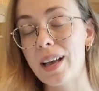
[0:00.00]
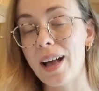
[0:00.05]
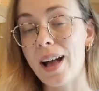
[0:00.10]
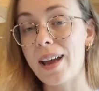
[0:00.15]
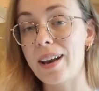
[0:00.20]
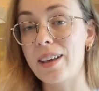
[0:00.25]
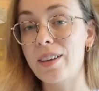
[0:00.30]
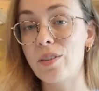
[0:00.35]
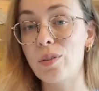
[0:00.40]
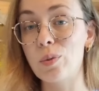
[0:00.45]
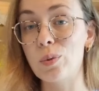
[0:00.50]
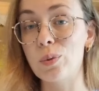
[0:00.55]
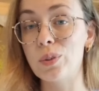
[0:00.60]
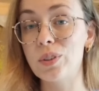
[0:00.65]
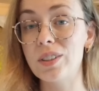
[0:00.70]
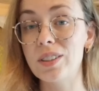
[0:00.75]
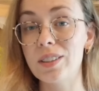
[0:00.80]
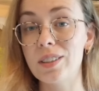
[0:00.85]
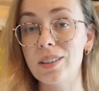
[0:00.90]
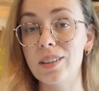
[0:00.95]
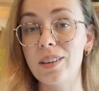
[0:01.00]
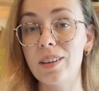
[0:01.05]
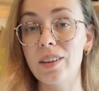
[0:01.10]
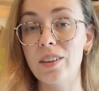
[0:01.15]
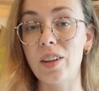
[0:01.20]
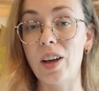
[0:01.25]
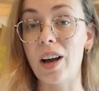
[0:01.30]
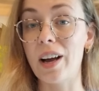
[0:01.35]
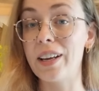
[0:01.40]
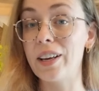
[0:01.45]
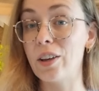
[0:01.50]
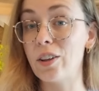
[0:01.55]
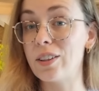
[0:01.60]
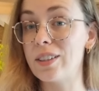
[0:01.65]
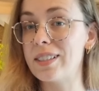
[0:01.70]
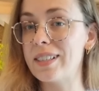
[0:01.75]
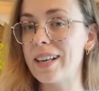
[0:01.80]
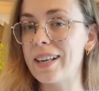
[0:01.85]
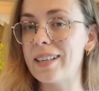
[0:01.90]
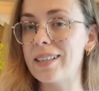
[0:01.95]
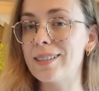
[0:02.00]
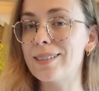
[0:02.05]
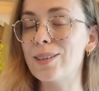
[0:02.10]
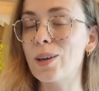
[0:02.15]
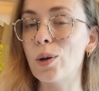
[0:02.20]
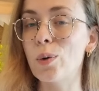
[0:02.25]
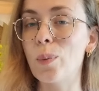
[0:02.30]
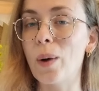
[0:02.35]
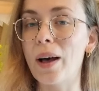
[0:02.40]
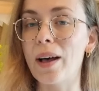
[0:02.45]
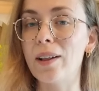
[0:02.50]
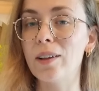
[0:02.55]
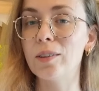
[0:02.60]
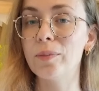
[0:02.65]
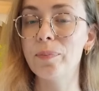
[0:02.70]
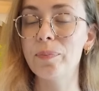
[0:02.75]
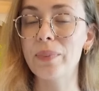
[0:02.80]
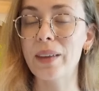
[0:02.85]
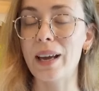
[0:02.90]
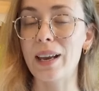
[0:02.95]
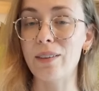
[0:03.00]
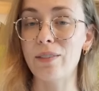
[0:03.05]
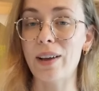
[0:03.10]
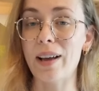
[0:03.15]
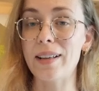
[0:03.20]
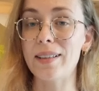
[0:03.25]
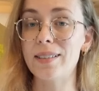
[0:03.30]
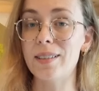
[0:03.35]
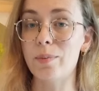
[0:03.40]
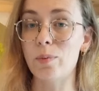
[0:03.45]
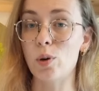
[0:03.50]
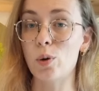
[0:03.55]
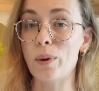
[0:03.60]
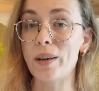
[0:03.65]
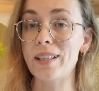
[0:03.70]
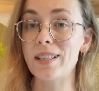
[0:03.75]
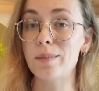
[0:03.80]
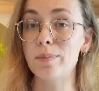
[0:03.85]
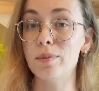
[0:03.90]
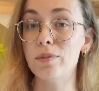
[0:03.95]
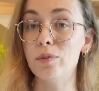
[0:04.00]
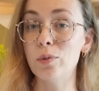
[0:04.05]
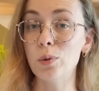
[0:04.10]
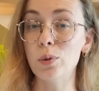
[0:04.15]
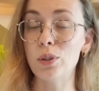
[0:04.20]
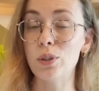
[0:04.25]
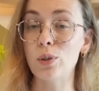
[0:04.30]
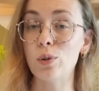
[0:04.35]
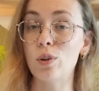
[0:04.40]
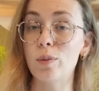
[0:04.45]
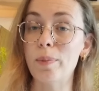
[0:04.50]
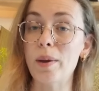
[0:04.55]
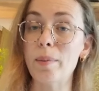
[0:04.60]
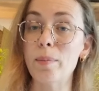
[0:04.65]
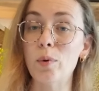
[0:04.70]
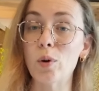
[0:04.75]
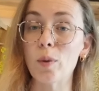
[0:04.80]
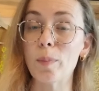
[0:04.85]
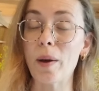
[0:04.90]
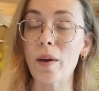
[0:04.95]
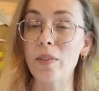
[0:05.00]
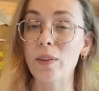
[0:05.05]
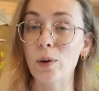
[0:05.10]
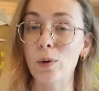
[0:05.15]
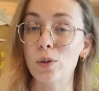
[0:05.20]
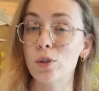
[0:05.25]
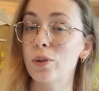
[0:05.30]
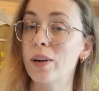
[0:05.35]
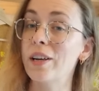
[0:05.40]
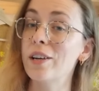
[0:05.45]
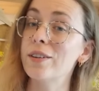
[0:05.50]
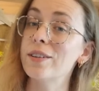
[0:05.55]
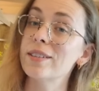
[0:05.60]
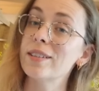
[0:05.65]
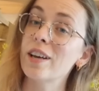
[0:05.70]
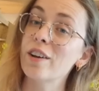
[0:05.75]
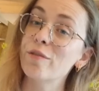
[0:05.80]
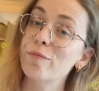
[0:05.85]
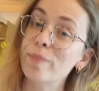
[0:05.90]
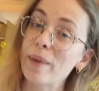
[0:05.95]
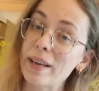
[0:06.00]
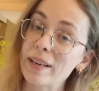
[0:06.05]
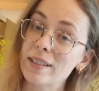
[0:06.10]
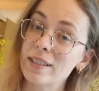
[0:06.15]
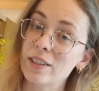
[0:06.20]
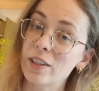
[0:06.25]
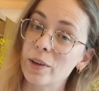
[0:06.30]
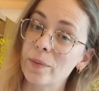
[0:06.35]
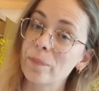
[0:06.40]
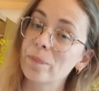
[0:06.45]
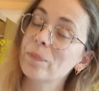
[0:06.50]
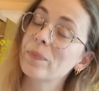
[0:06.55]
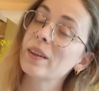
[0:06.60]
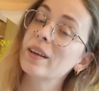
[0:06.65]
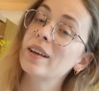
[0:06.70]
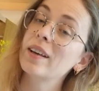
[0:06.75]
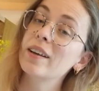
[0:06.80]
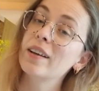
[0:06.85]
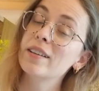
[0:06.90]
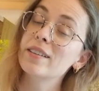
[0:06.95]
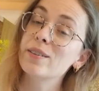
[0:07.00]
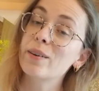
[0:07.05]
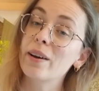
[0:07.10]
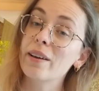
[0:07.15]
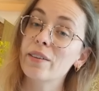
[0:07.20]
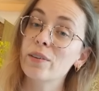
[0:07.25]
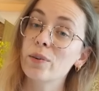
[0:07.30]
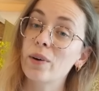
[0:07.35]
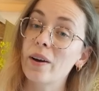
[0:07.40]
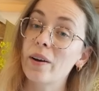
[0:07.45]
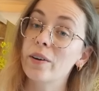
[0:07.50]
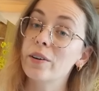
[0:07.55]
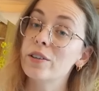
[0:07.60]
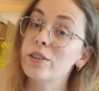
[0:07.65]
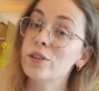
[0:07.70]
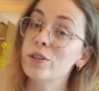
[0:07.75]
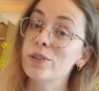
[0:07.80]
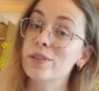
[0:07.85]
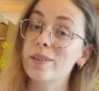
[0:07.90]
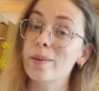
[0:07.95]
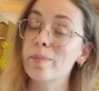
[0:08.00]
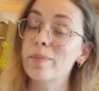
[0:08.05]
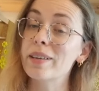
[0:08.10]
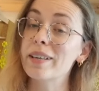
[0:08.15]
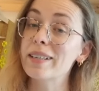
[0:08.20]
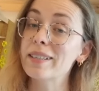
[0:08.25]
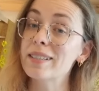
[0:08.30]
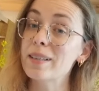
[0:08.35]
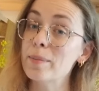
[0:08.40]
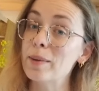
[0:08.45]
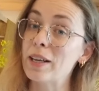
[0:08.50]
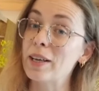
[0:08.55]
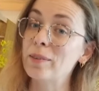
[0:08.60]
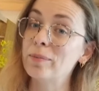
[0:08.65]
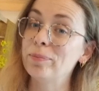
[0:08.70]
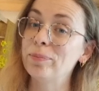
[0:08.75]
And I thought that I know the Zadie so well, and I've had some requests before to talk a bit more about the alterations I've made to them. So I thought I would do something similar.